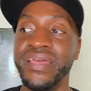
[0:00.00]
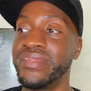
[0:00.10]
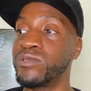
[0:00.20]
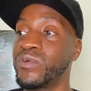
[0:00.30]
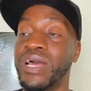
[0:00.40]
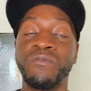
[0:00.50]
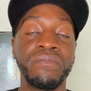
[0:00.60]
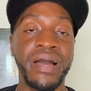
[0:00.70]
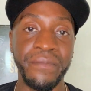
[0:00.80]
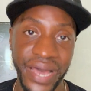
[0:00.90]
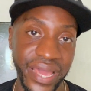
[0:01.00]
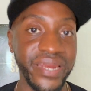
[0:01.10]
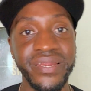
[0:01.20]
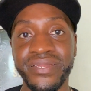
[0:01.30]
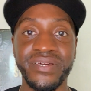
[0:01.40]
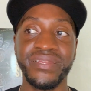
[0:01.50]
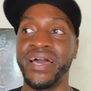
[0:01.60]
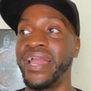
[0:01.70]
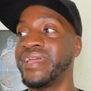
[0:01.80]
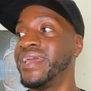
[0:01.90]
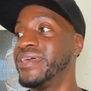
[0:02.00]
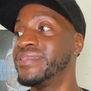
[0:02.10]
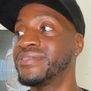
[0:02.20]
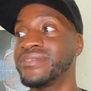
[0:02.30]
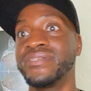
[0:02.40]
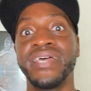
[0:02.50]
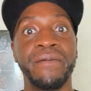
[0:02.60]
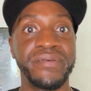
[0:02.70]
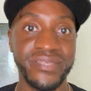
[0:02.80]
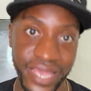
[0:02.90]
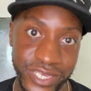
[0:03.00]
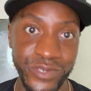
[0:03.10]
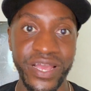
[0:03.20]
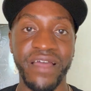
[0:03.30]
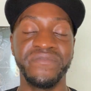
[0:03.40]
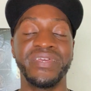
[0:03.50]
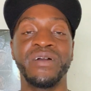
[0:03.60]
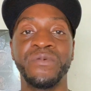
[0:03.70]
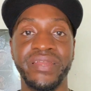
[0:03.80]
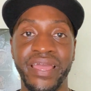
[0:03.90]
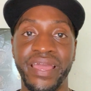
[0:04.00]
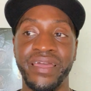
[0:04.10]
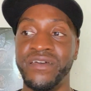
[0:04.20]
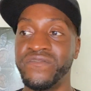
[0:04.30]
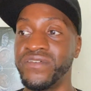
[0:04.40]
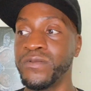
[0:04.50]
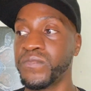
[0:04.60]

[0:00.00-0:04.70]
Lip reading: This is what I want my body to look like. This is the type of sex drive that I want to have.